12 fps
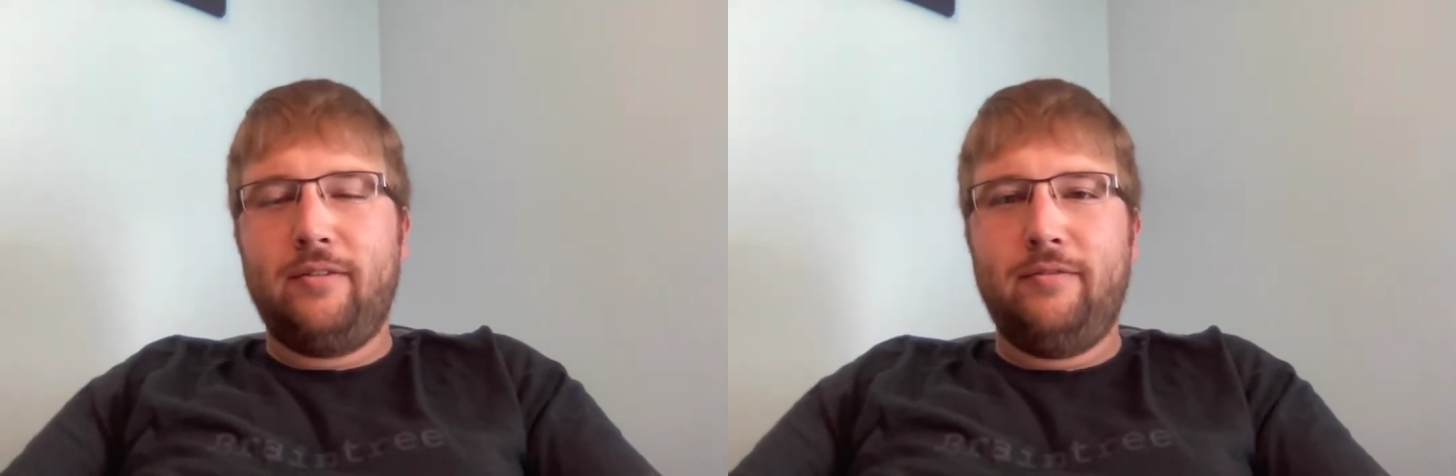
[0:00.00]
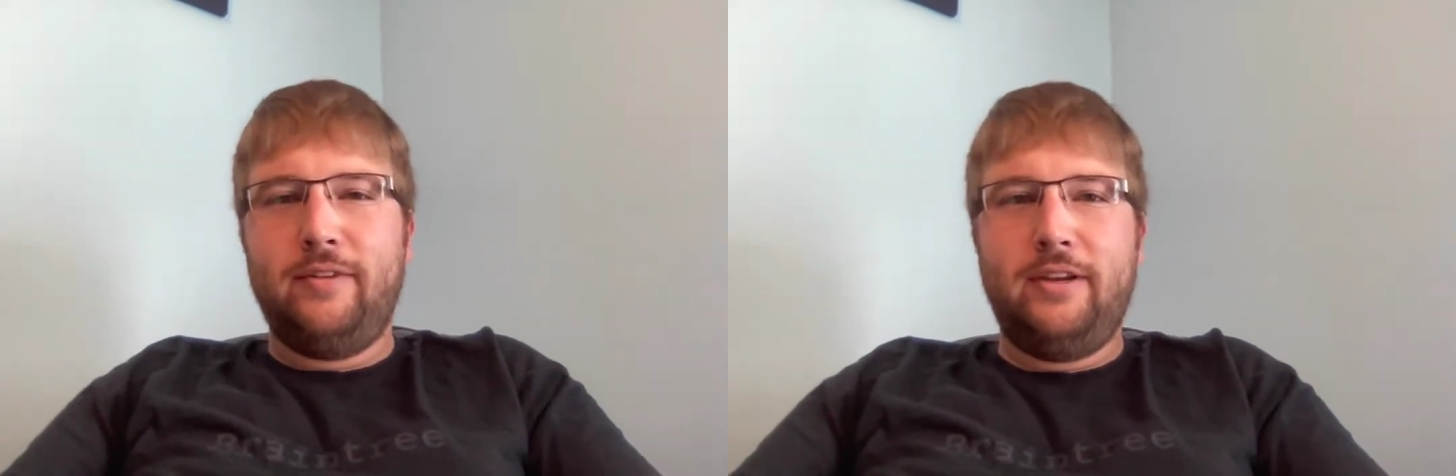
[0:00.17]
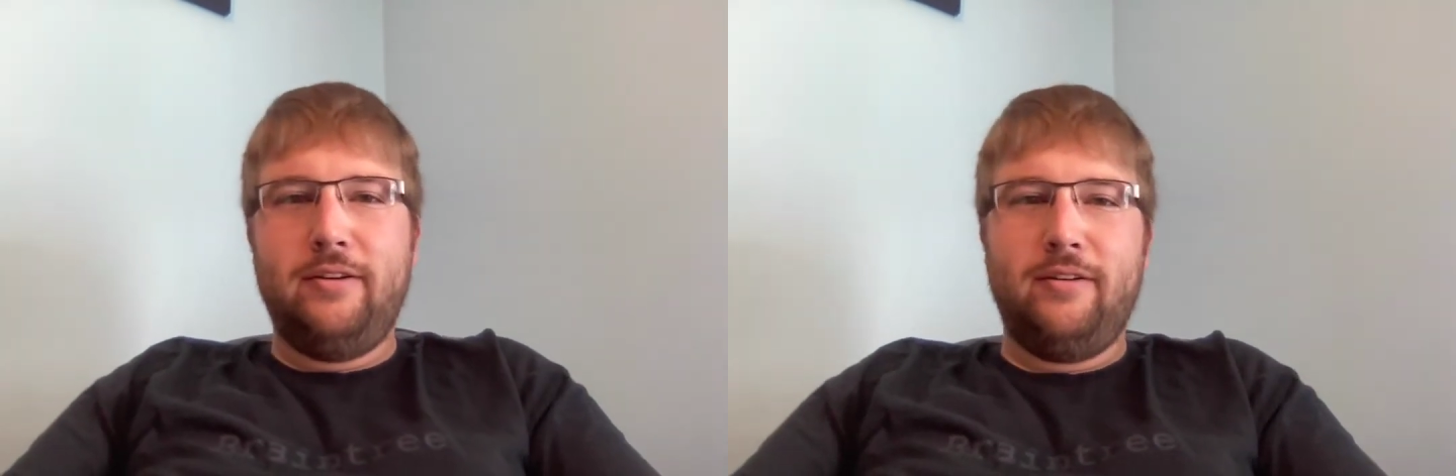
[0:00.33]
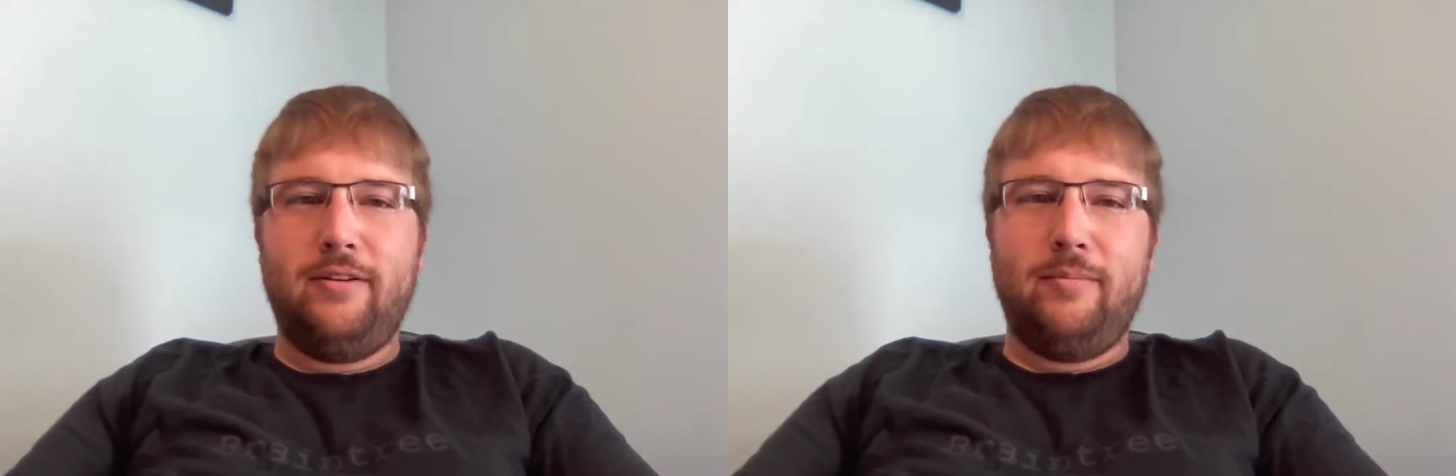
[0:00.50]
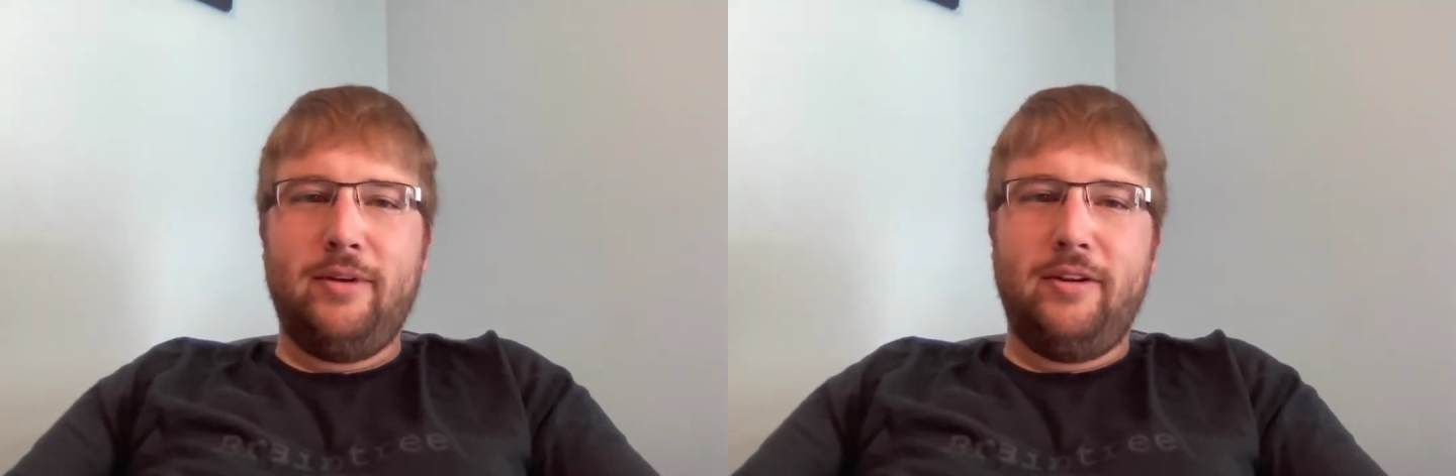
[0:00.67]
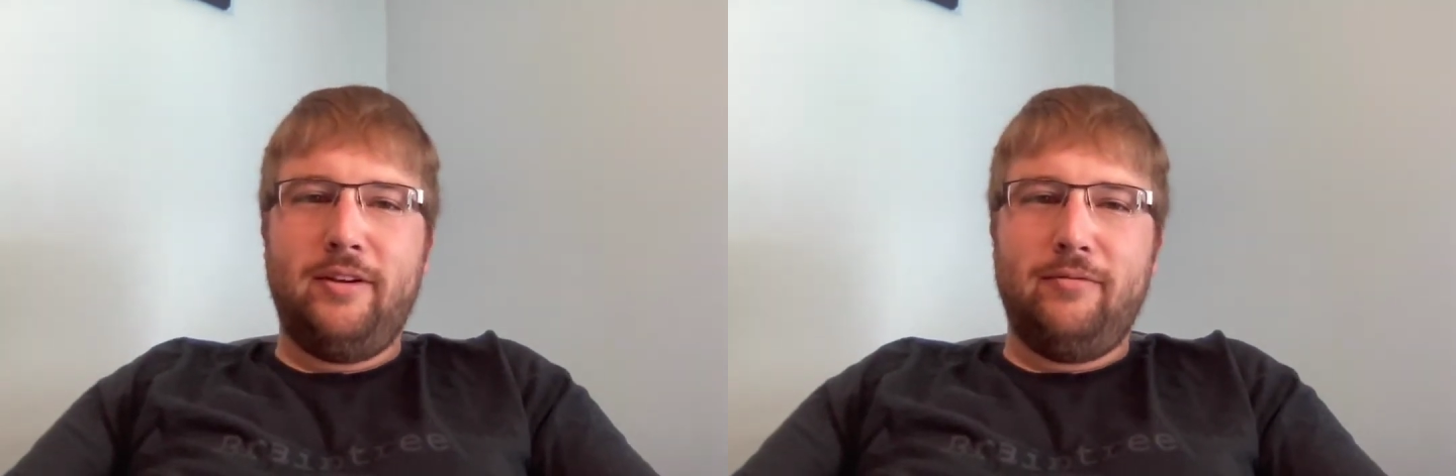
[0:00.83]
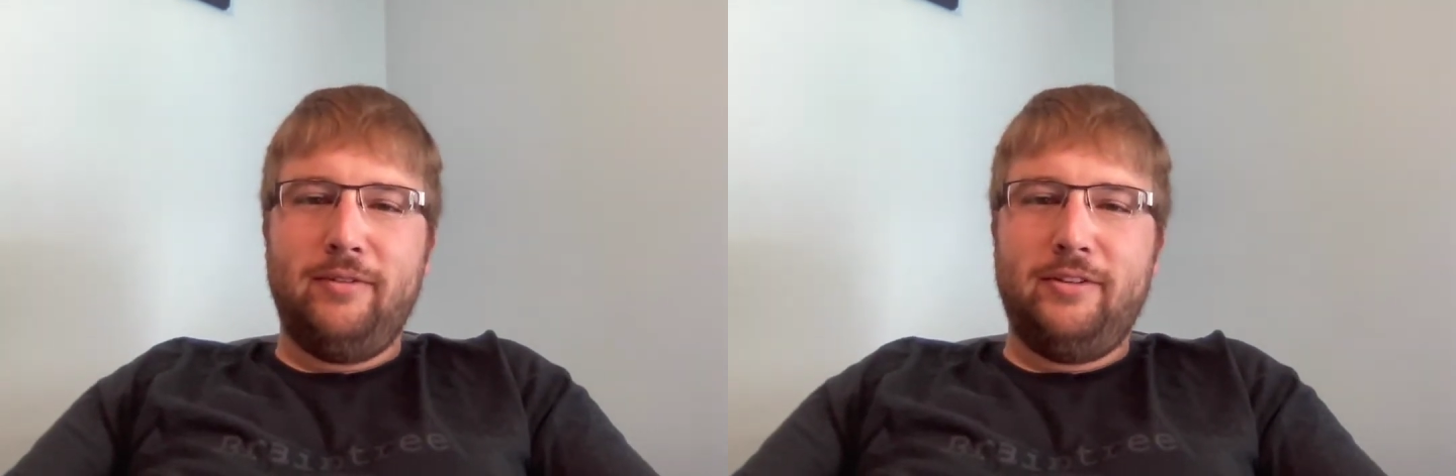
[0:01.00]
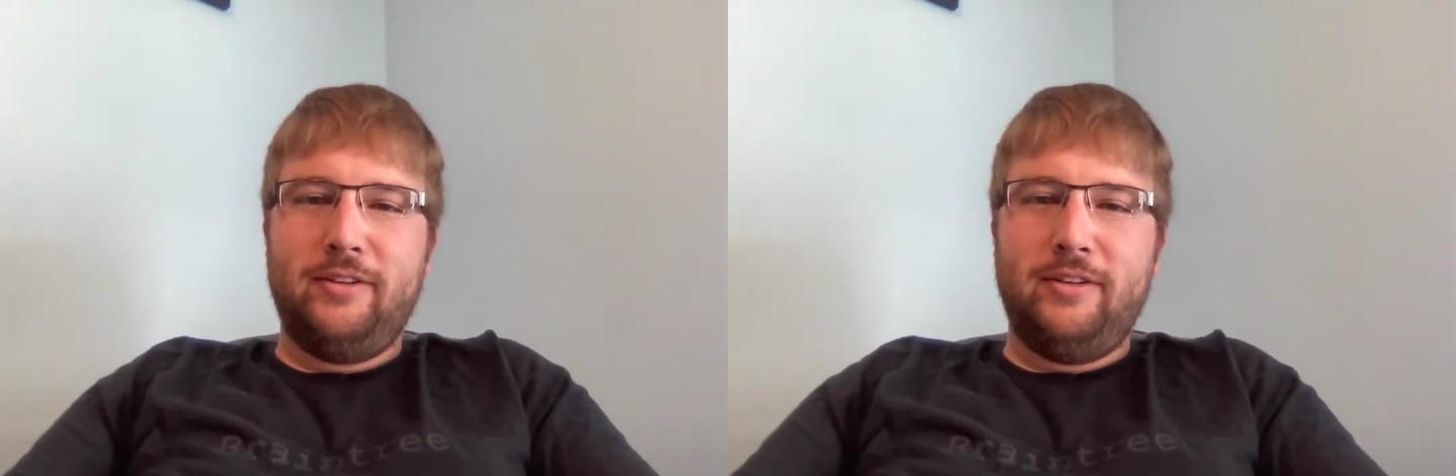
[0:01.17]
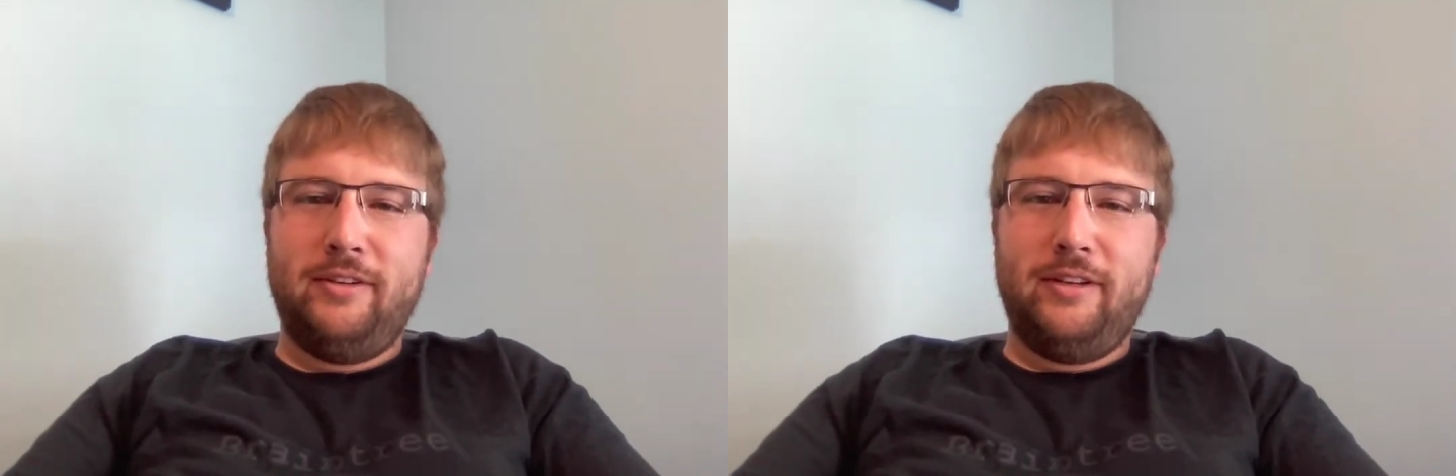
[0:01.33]
video about a
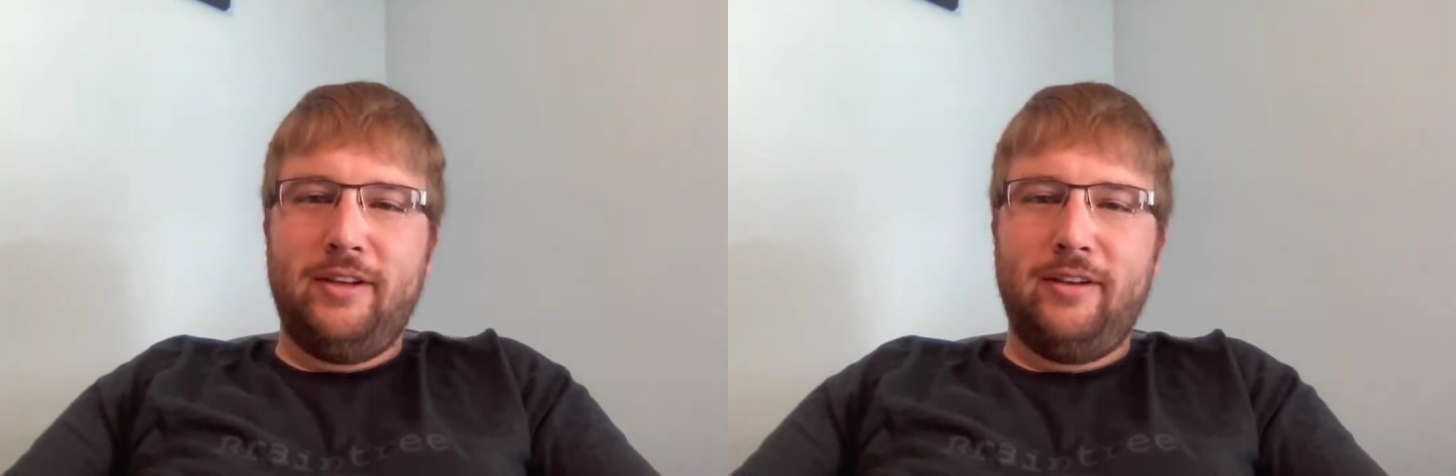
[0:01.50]
recent